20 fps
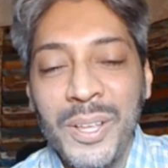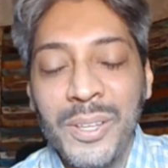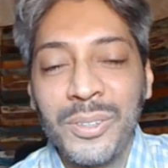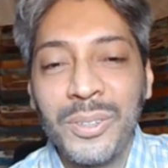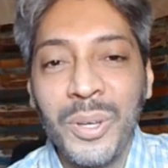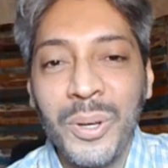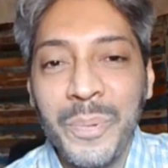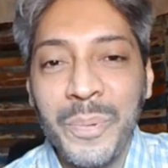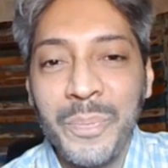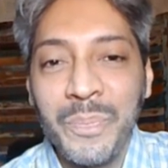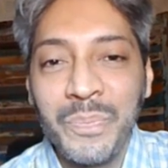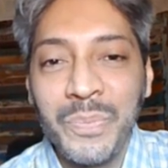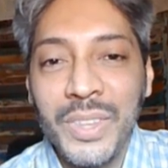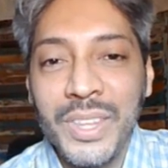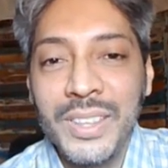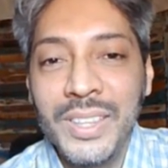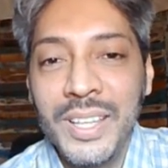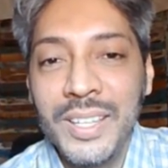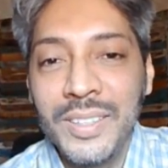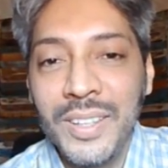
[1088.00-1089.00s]
So
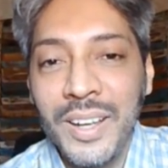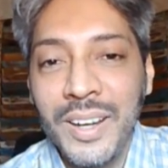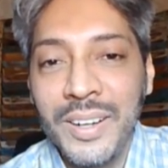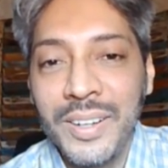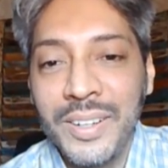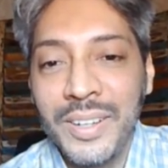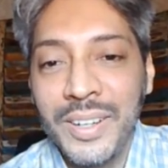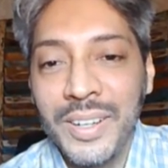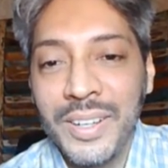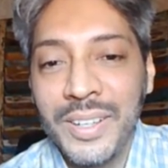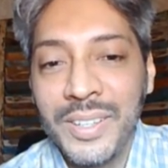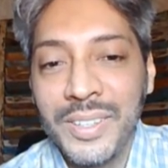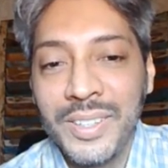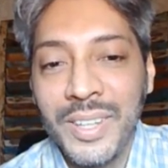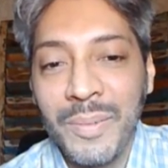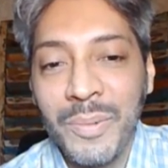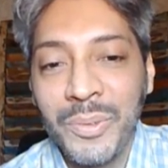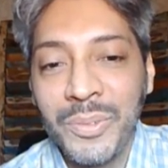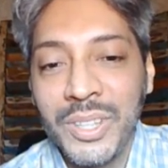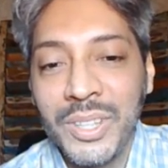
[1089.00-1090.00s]
these are
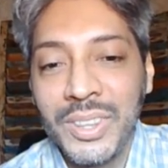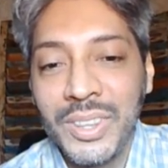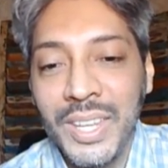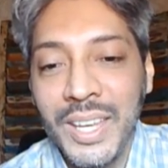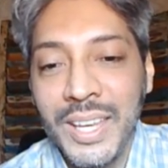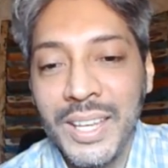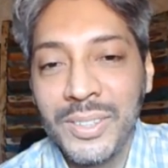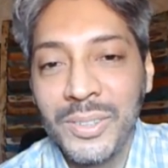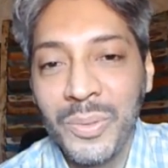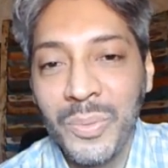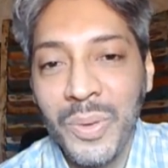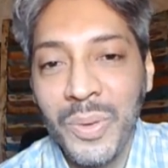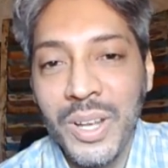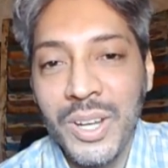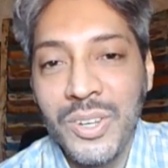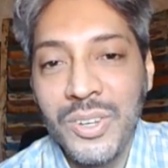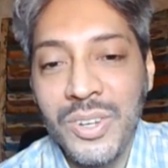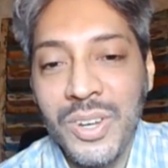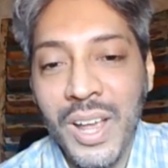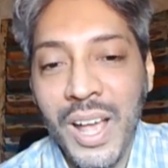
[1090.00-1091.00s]
some of the things
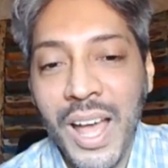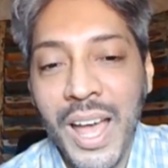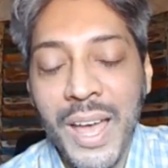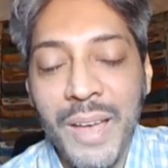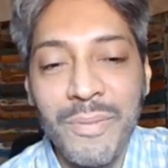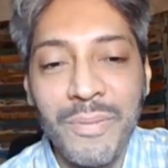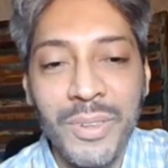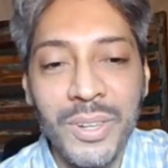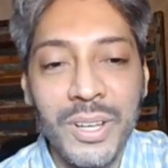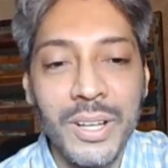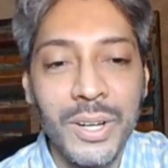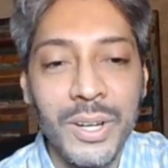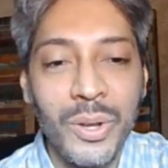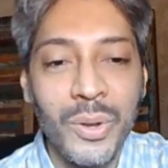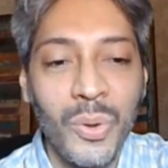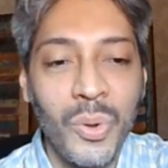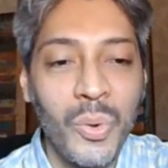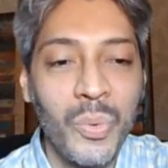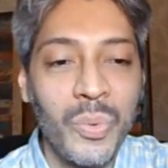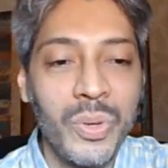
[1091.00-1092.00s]
which I have learned
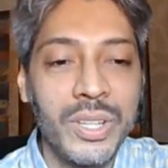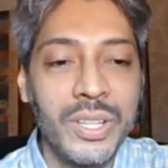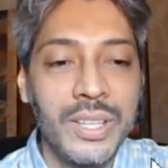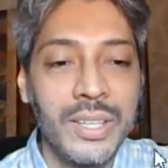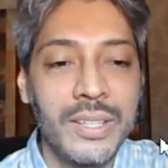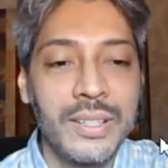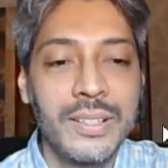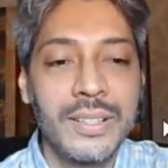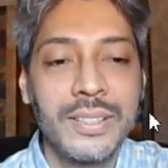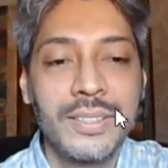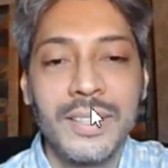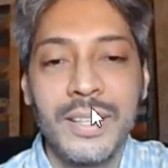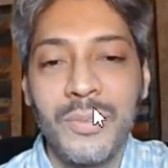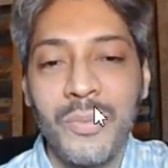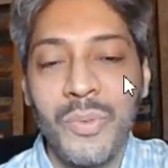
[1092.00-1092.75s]
over the years